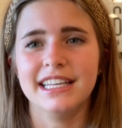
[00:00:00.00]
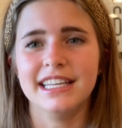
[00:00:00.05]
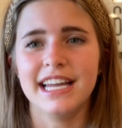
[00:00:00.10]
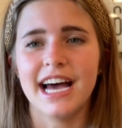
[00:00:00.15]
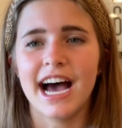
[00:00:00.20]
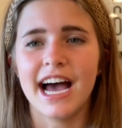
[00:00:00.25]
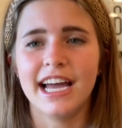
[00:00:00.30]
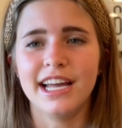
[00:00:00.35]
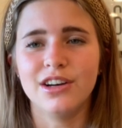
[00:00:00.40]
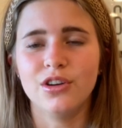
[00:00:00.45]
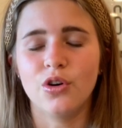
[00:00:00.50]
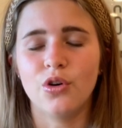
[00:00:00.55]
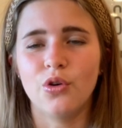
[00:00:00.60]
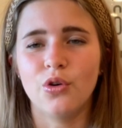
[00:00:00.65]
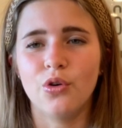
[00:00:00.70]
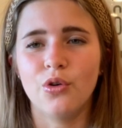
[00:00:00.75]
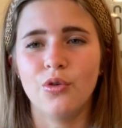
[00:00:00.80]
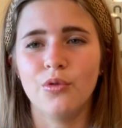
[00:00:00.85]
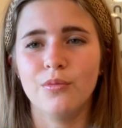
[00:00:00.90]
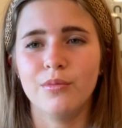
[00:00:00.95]
nine
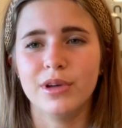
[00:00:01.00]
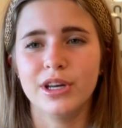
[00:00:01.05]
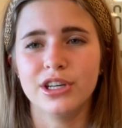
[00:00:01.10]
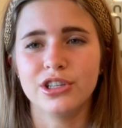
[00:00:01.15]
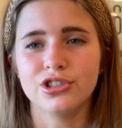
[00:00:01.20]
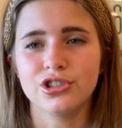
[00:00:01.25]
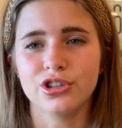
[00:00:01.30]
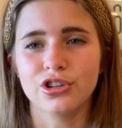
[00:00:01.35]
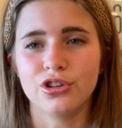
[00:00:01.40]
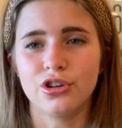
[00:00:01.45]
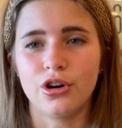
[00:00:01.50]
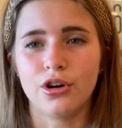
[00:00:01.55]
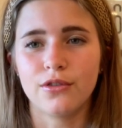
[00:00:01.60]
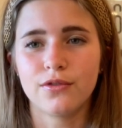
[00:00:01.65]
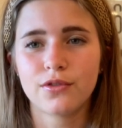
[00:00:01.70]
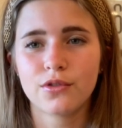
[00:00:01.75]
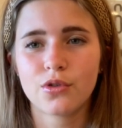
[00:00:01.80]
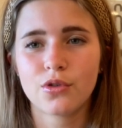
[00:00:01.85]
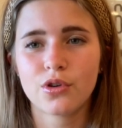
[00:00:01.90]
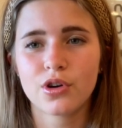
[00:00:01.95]
hole miniature
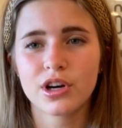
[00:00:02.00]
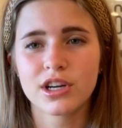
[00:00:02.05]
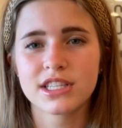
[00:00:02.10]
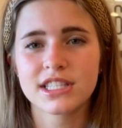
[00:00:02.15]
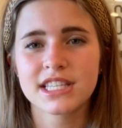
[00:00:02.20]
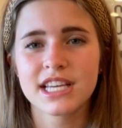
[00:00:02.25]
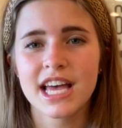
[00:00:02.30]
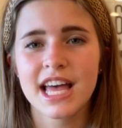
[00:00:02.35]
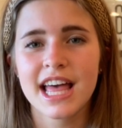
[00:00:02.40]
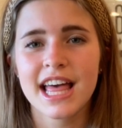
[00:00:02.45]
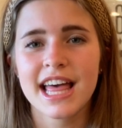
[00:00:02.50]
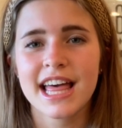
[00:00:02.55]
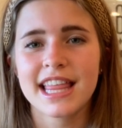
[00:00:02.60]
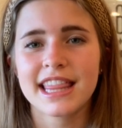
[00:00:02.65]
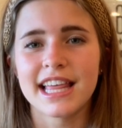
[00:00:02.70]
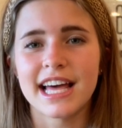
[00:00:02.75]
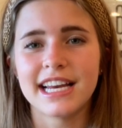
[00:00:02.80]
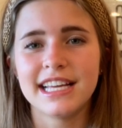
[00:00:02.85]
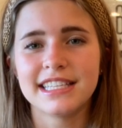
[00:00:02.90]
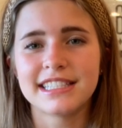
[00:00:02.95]
golf course
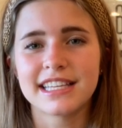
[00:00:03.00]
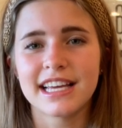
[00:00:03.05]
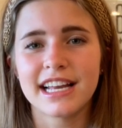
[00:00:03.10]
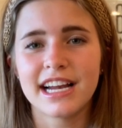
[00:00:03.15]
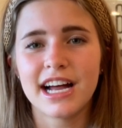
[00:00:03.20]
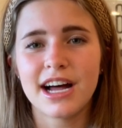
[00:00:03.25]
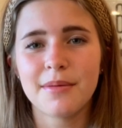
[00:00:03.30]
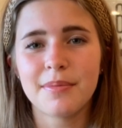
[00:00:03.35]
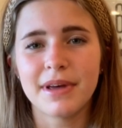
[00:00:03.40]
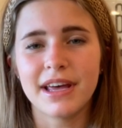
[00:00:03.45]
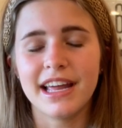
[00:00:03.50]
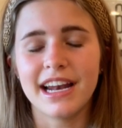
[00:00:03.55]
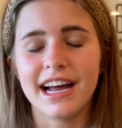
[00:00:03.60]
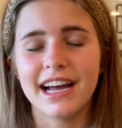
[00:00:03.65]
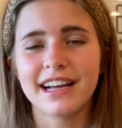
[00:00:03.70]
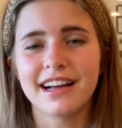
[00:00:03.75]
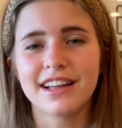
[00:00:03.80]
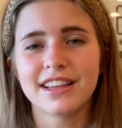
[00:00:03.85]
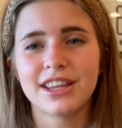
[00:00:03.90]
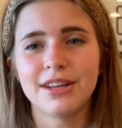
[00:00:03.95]
that he set up and
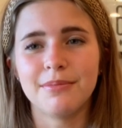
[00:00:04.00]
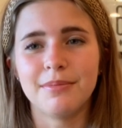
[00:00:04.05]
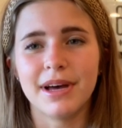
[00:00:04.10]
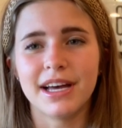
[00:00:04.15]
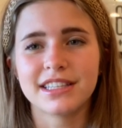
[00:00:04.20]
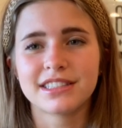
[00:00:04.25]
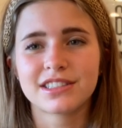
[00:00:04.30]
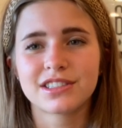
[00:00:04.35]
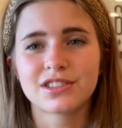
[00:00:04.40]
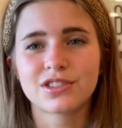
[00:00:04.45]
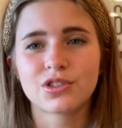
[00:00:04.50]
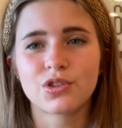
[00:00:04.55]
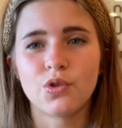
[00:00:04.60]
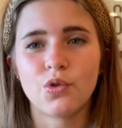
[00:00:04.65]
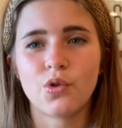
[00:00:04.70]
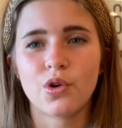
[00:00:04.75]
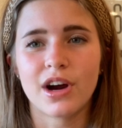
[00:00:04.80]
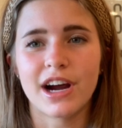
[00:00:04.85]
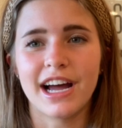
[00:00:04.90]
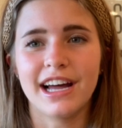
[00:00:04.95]
i got the best
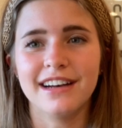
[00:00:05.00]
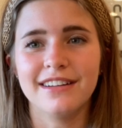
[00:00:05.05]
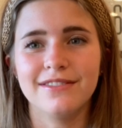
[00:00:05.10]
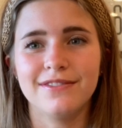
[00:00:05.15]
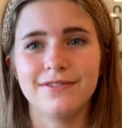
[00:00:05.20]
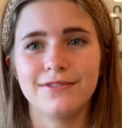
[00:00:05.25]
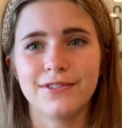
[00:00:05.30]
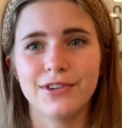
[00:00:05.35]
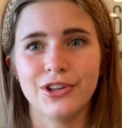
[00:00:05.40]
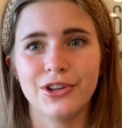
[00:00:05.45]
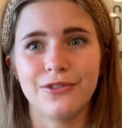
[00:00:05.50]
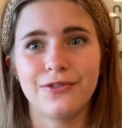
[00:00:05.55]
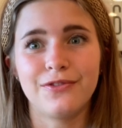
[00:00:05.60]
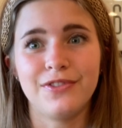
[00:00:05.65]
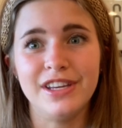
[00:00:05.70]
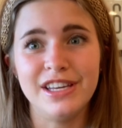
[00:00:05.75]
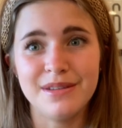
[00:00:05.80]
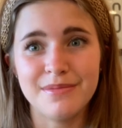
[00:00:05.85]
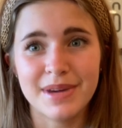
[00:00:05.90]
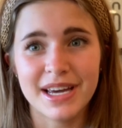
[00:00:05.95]
score out of for the
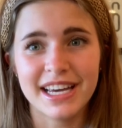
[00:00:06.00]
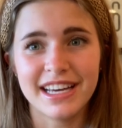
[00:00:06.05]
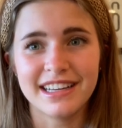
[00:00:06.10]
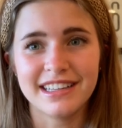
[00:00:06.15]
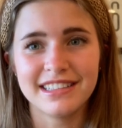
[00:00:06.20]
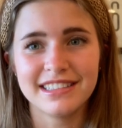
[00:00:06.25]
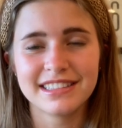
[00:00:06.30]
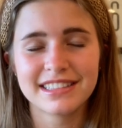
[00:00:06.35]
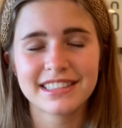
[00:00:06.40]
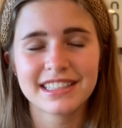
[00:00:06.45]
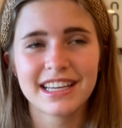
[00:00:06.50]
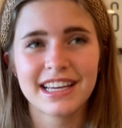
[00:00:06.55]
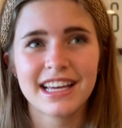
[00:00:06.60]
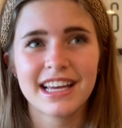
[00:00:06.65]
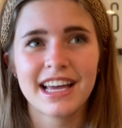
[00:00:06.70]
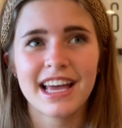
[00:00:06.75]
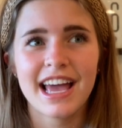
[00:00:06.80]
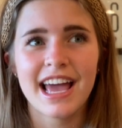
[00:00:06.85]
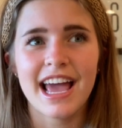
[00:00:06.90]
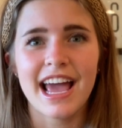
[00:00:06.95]
females
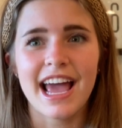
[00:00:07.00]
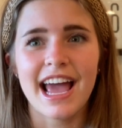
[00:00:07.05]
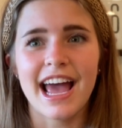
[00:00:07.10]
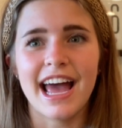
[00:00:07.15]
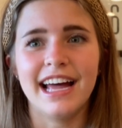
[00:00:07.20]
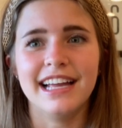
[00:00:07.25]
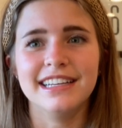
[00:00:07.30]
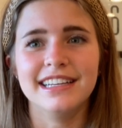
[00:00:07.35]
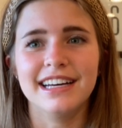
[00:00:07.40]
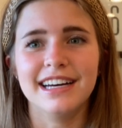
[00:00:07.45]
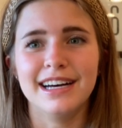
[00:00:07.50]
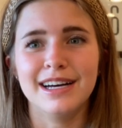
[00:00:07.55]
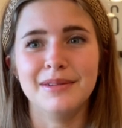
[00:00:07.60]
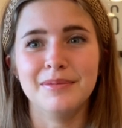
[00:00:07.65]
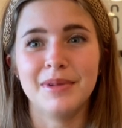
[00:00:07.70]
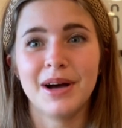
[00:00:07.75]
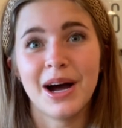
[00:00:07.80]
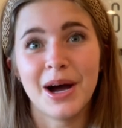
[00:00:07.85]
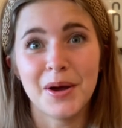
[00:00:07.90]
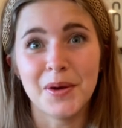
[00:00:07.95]
and
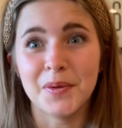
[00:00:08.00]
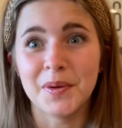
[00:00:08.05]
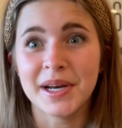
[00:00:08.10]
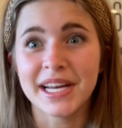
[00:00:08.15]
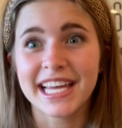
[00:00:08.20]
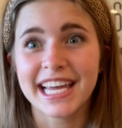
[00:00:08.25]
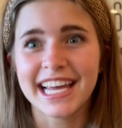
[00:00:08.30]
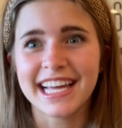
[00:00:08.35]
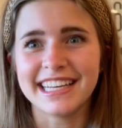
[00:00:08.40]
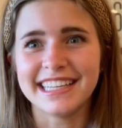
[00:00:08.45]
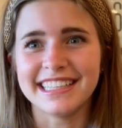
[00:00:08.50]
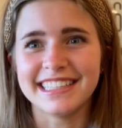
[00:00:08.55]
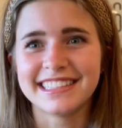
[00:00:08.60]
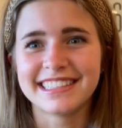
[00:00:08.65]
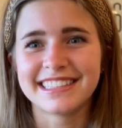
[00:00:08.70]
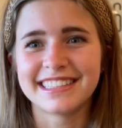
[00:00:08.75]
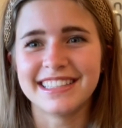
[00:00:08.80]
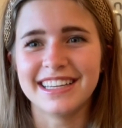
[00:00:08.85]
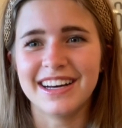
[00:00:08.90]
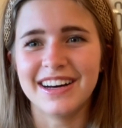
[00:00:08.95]
um, won a candy
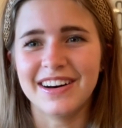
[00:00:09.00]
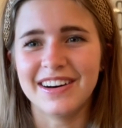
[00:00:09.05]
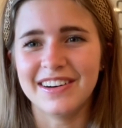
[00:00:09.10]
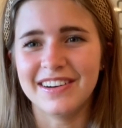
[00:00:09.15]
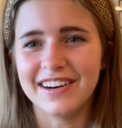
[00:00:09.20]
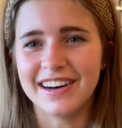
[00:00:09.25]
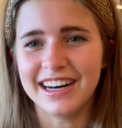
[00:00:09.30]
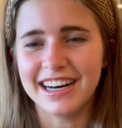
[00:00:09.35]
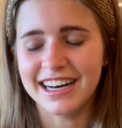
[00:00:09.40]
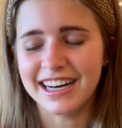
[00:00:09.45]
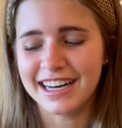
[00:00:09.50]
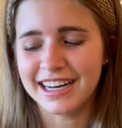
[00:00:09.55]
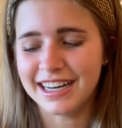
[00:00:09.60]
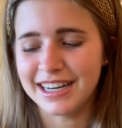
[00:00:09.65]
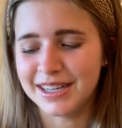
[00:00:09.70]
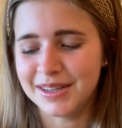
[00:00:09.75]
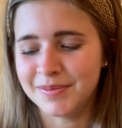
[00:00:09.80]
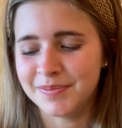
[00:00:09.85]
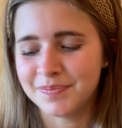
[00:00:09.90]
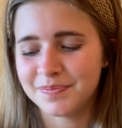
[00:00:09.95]
so
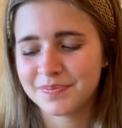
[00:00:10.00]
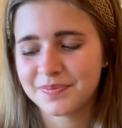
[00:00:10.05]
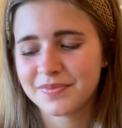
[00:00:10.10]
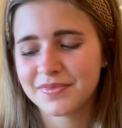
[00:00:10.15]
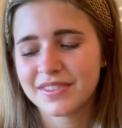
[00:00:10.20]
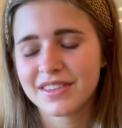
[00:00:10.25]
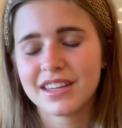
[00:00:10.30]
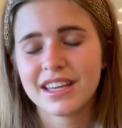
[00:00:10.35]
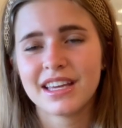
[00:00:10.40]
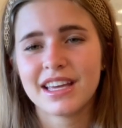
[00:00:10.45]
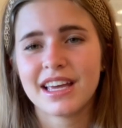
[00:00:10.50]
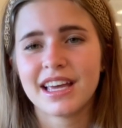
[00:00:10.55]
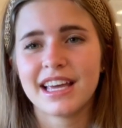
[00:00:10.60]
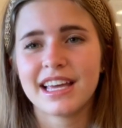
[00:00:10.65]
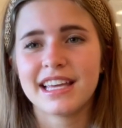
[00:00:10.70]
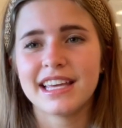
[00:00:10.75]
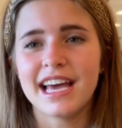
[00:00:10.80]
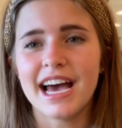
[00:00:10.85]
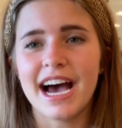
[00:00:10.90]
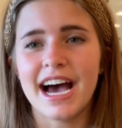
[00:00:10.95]
um,
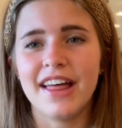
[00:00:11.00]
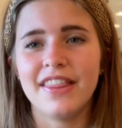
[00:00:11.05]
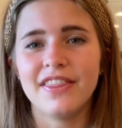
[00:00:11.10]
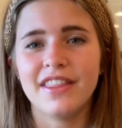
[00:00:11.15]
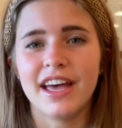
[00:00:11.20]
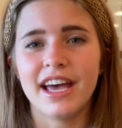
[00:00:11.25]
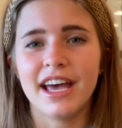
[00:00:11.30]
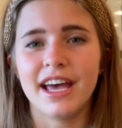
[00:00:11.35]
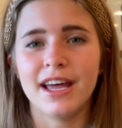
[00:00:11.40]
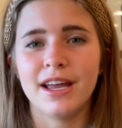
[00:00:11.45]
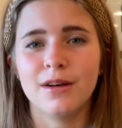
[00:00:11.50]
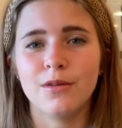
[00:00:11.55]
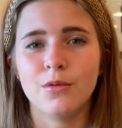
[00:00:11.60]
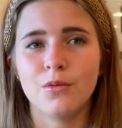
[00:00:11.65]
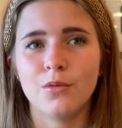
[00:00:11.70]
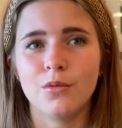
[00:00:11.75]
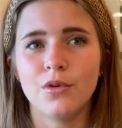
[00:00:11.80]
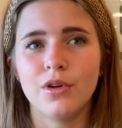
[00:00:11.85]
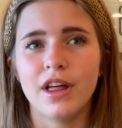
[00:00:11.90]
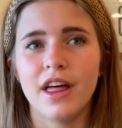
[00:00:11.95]
yeah and then
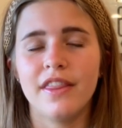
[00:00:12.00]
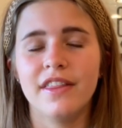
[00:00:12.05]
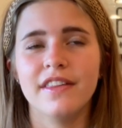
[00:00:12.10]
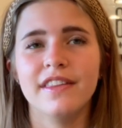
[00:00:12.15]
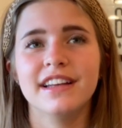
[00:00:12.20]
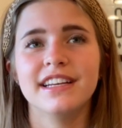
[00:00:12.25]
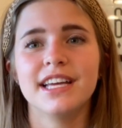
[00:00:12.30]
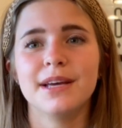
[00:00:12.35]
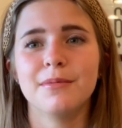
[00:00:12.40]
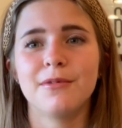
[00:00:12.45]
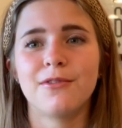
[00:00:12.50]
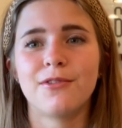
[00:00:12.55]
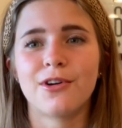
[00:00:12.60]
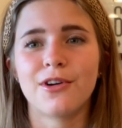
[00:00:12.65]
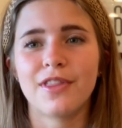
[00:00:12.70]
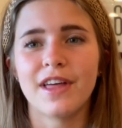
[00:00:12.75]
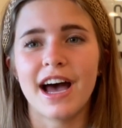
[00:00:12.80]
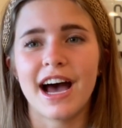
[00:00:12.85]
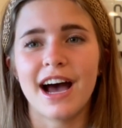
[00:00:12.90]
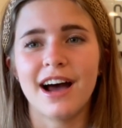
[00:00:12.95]
and then the day before
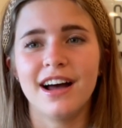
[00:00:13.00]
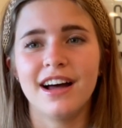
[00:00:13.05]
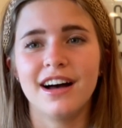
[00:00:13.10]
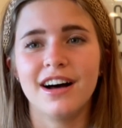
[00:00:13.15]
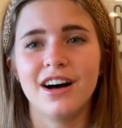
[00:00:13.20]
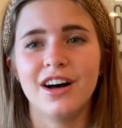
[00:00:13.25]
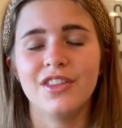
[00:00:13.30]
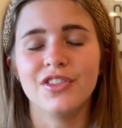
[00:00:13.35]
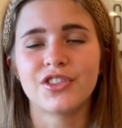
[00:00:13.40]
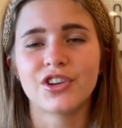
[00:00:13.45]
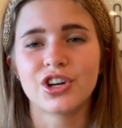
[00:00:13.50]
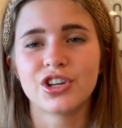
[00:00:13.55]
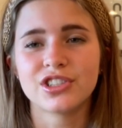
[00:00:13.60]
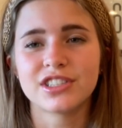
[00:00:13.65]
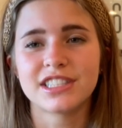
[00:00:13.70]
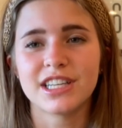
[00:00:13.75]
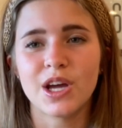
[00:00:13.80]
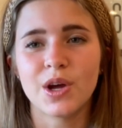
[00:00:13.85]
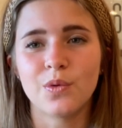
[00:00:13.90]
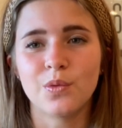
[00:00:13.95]
that on
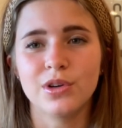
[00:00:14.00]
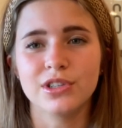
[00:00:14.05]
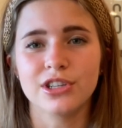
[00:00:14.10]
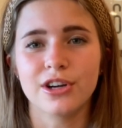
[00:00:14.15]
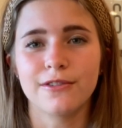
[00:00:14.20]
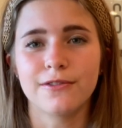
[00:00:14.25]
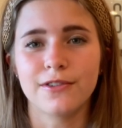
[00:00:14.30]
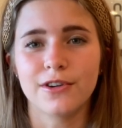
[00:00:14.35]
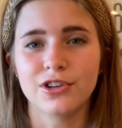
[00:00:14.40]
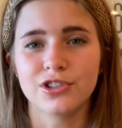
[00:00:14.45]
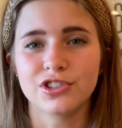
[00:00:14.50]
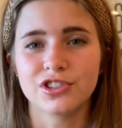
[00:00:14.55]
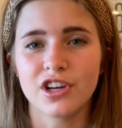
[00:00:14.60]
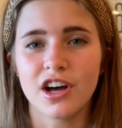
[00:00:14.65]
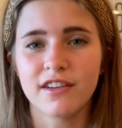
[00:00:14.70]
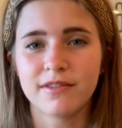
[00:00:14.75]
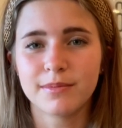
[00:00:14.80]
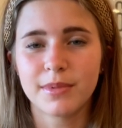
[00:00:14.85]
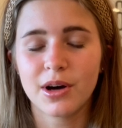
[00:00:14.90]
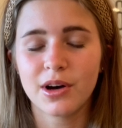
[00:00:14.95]
thursday was our first
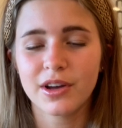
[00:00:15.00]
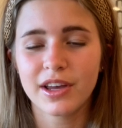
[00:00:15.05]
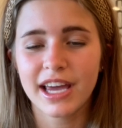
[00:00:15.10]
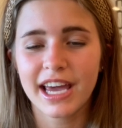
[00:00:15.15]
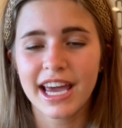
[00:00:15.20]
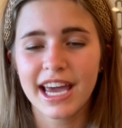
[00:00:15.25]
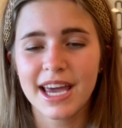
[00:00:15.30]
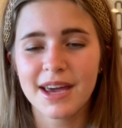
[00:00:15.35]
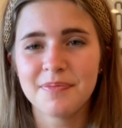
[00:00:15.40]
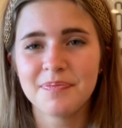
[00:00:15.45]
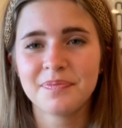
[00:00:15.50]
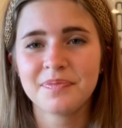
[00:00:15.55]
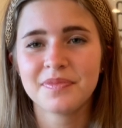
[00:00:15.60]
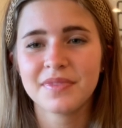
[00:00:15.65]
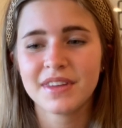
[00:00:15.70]
softball game